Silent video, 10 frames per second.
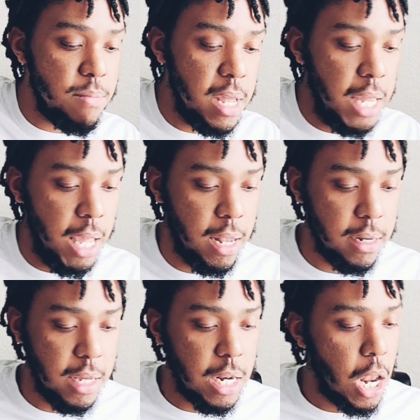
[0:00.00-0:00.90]
been
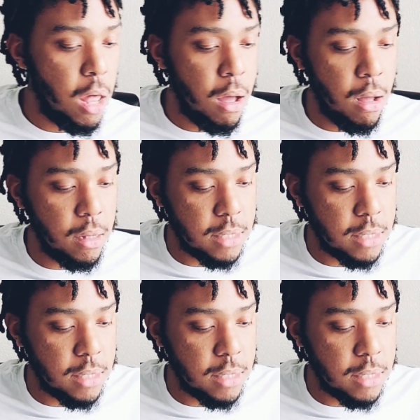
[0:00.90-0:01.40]
in a long